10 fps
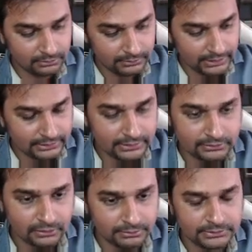who hate their
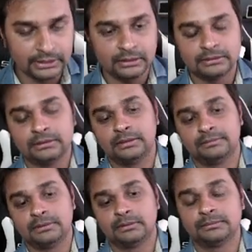job sitting in the
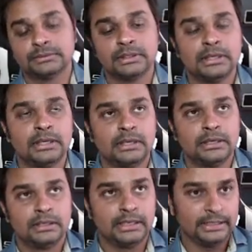delivery rooms.
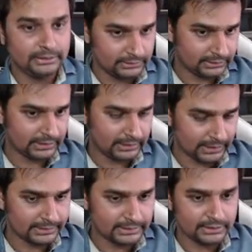And again,
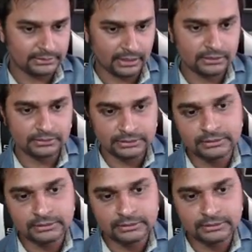healthcare challenges. So it's